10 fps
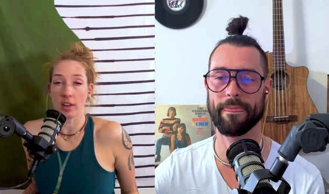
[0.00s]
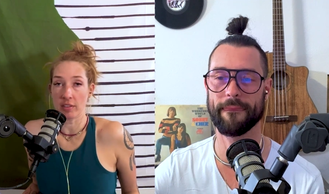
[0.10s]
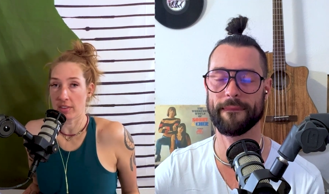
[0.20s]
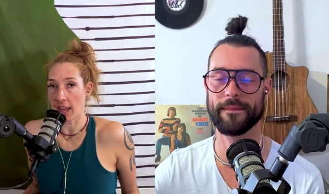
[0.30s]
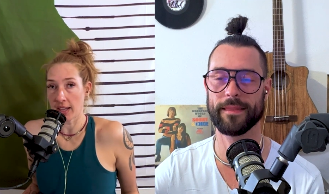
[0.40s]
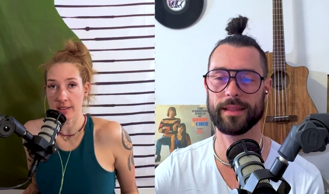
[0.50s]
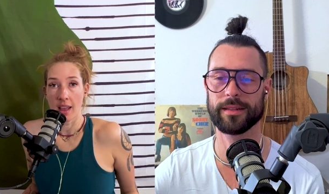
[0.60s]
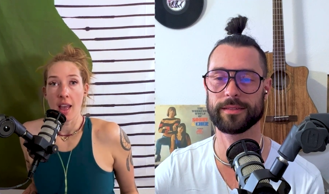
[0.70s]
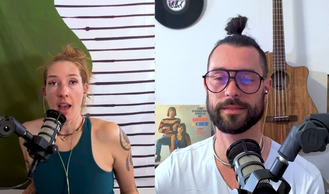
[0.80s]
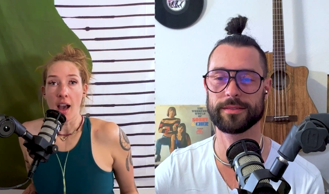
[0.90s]
Speaker 1: of things.
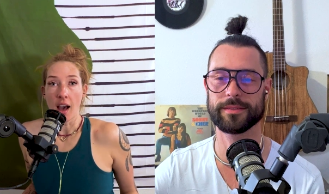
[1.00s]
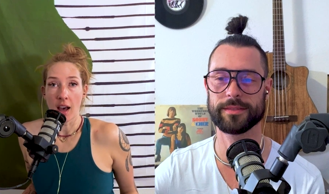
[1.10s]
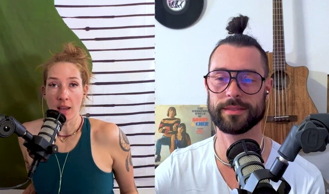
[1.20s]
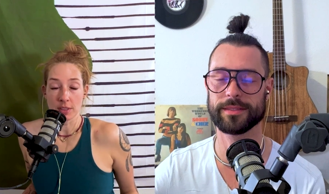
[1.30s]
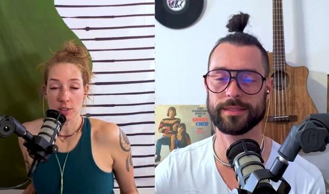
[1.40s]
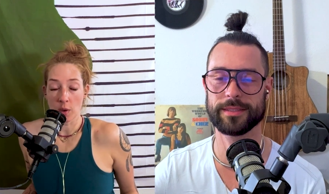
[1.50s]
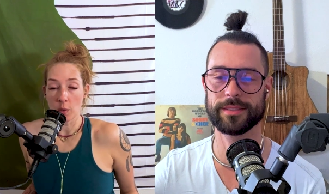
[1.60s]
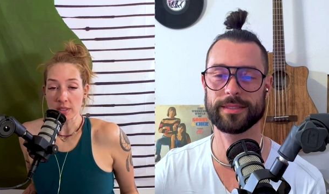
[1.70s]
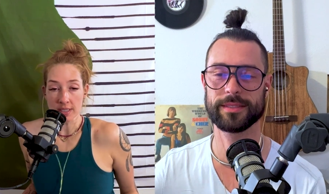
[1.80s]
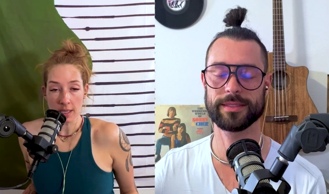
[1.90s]
Um,
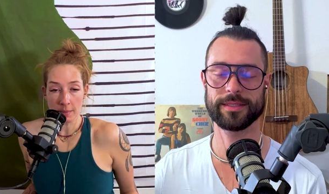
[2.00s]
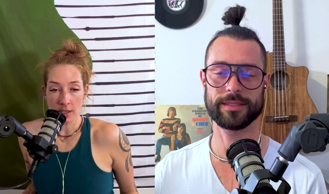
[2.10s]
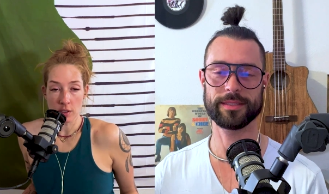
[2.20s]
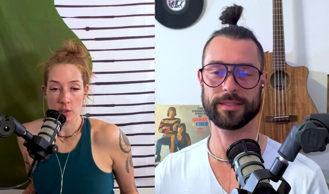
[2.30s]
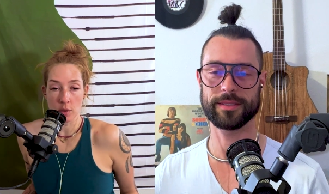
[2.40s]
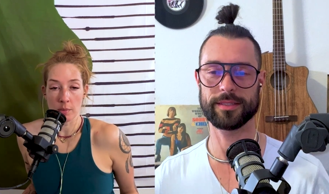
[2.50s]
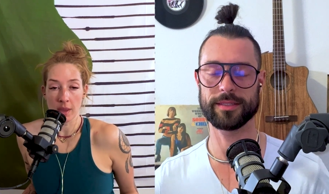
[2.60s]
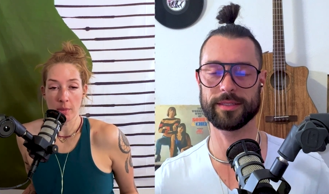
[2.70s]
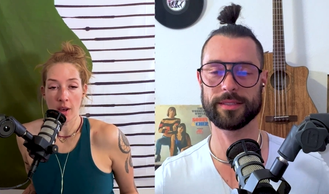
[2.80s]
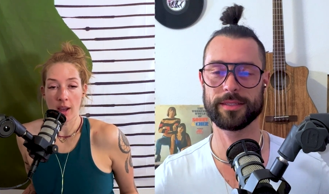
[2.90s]
so send them in to the
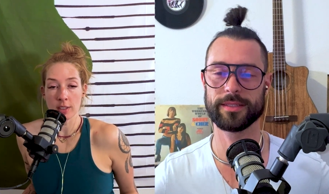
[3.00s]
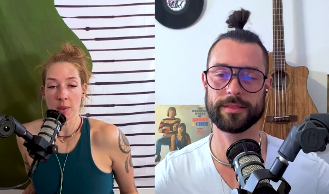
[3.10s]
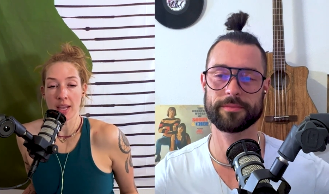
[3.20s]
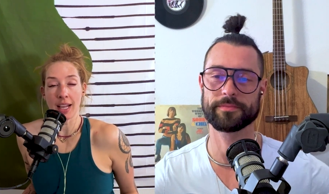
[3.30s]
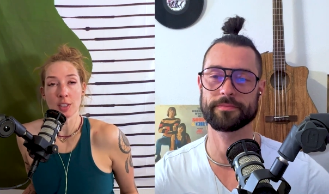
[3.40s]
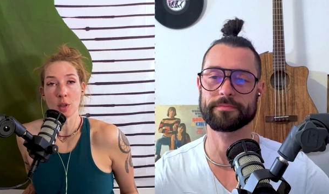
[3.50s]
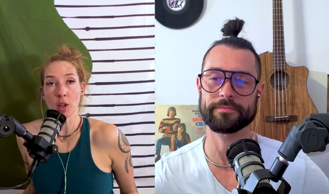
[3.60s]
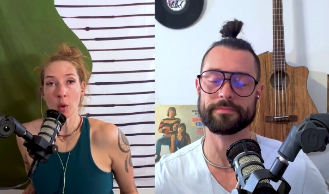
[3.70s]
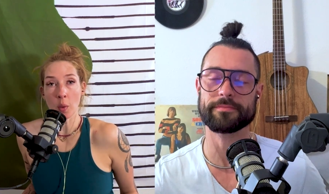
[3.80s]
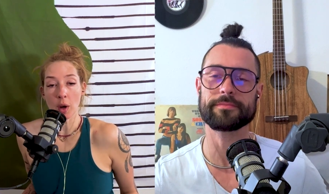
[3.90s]
Be It Pod so we can
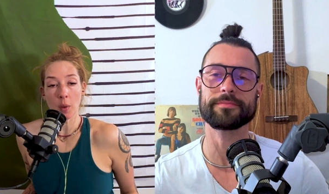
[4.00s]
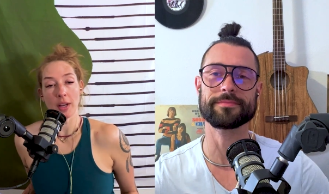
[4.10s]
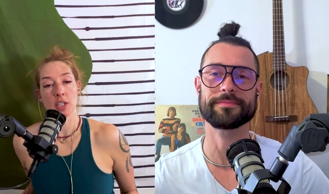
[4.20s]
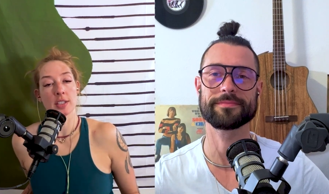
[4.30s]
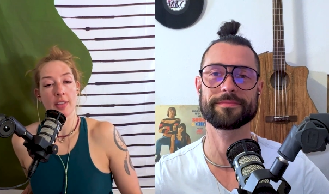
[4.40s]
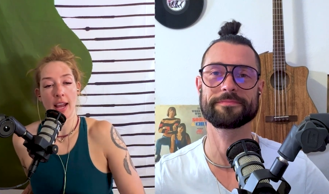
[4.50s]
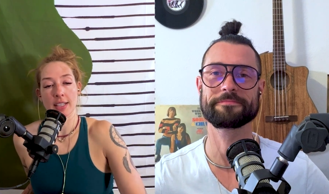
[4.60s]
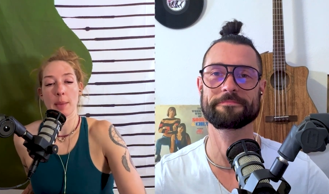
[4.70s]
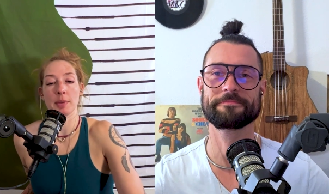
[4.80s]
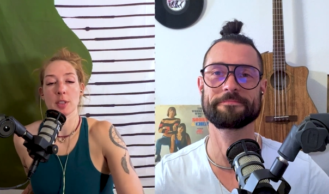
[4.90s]
answer your questions on the
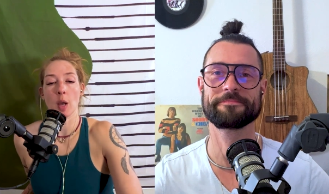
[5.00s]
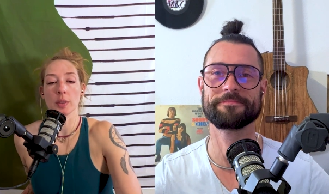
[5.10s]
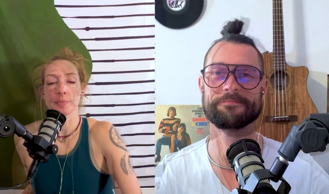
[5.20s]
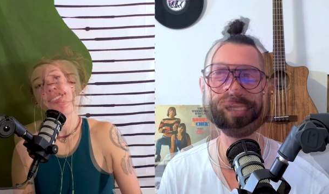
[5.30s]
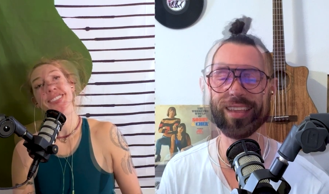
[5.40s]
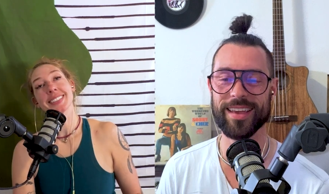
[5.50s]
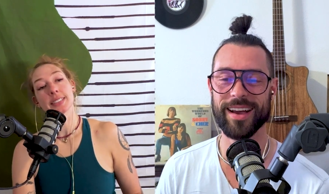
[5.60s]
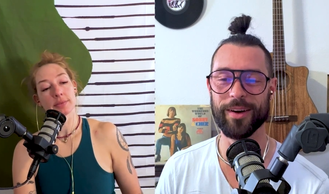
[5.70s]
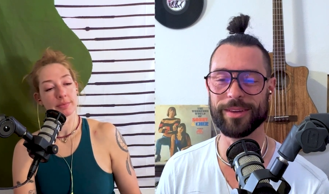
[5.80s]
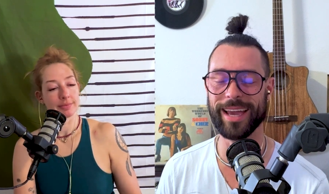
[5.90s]
next episode.
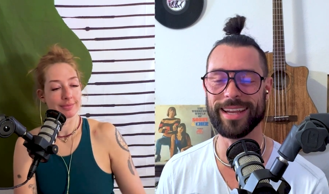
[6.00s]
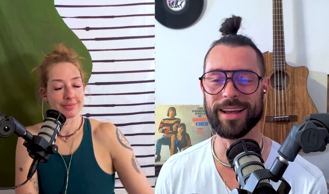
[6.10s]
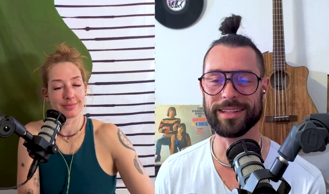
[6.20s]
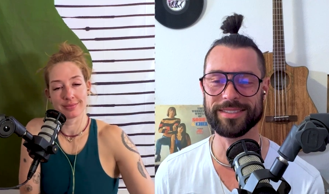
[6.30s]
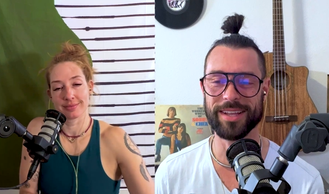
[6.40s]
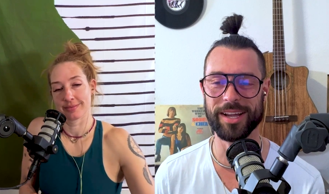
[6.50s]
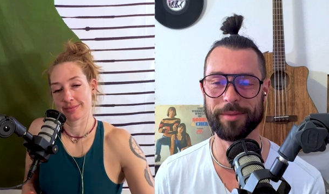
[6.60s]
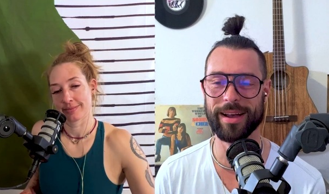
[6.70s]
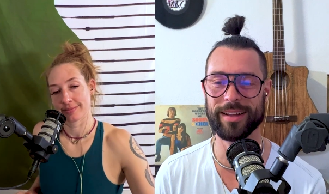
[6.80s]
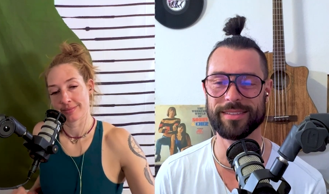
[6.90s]
Speaker 2: Okay, now let's talk
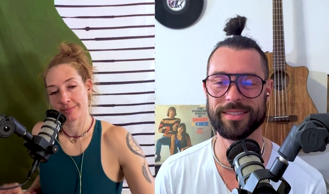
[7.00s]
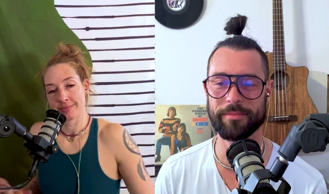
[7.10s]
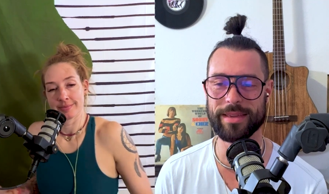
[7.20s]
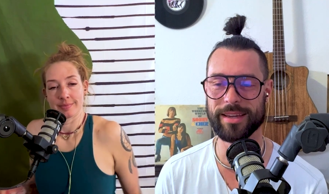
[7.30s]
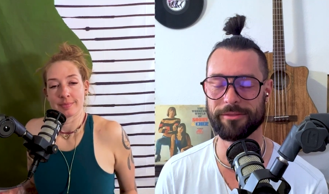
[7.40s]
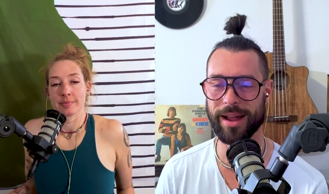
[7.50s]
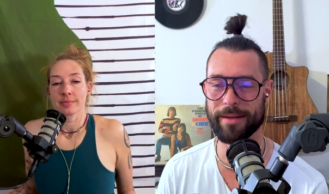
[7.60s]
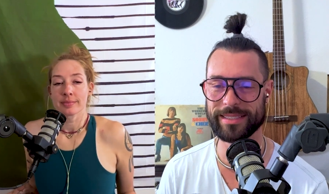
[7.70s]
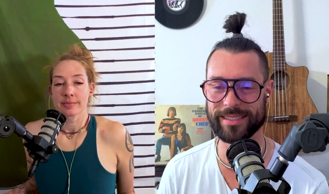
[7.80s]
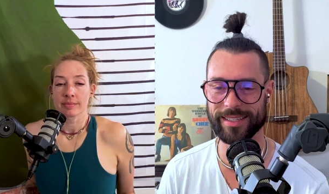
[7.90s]
about Tamika
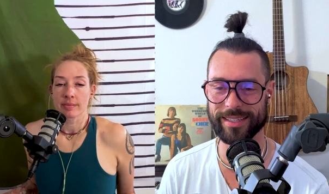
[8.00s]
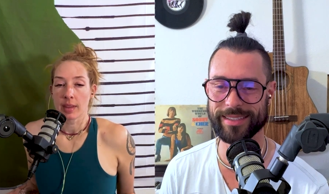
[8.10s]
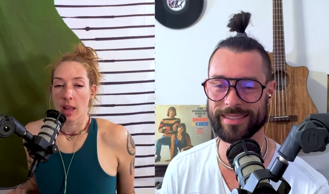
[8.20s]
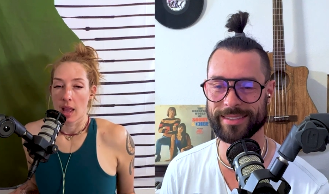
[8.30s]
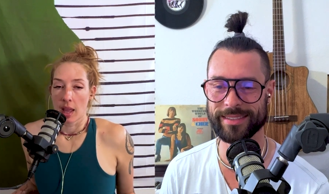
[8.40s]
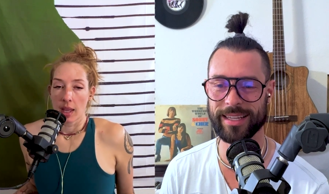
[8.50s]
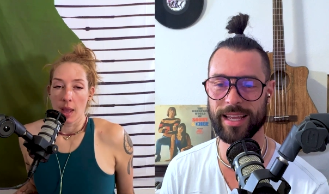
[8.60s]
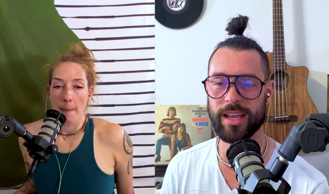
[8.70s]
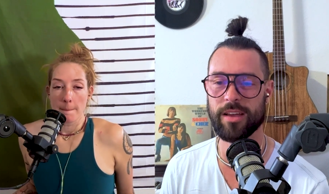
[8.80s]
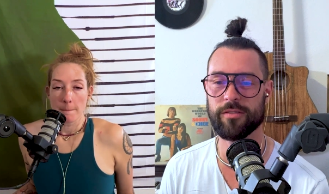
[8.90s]
Robinson,
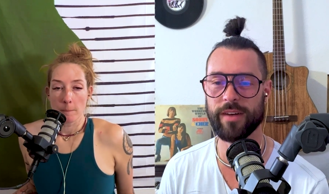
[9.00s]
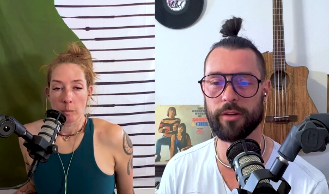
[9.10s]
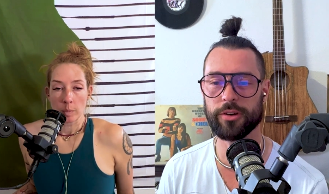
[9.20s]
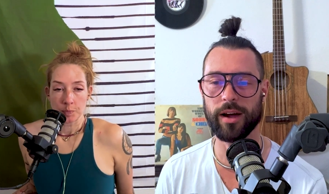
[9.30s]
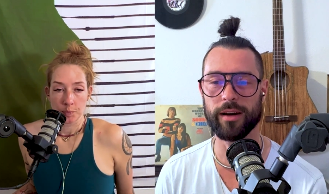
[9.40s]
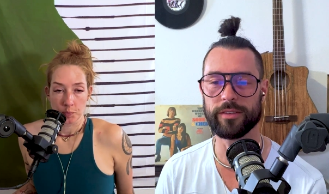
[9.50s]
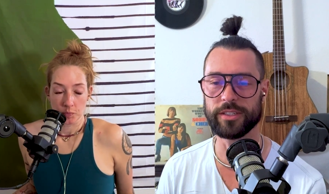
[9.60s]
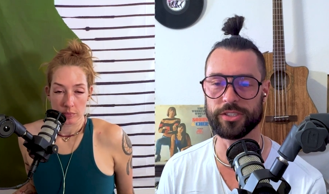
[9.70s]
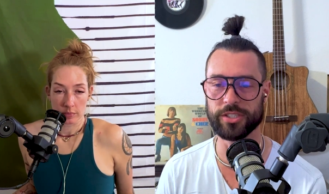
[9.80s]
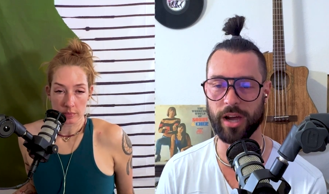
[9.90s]
founder
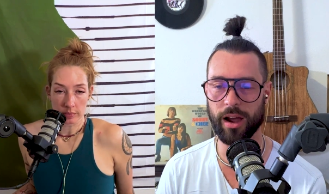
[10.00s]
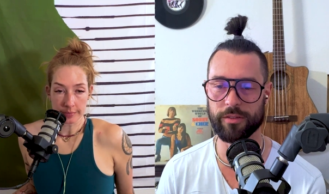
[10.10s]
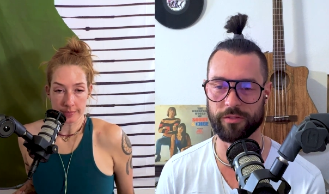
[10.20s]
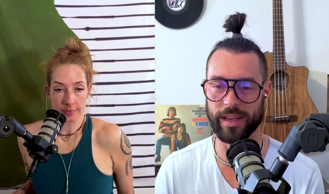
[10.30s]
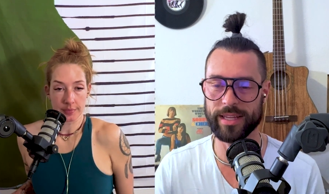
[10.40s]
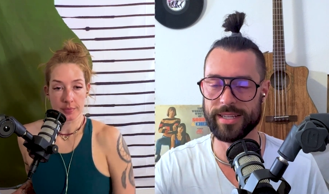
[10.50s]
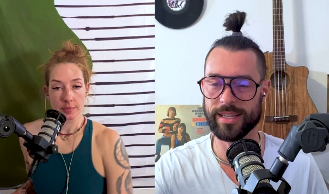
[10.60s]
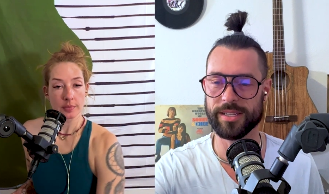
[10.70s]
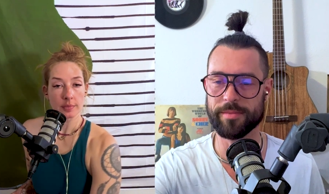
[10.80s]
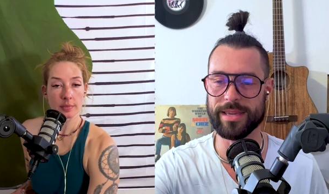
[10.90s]
of
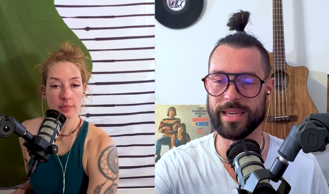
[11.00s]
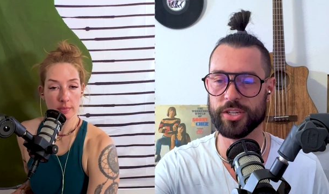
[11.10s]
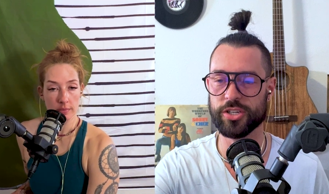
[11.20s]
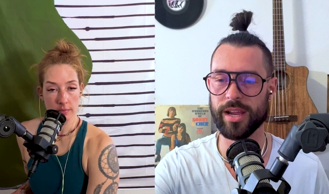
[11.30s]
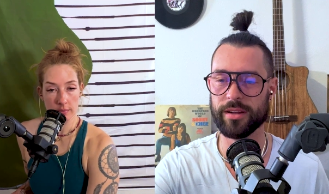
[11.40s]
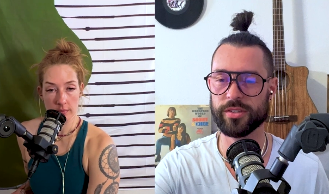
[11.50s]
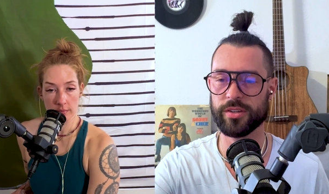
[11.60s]
JarFit. Tamika shares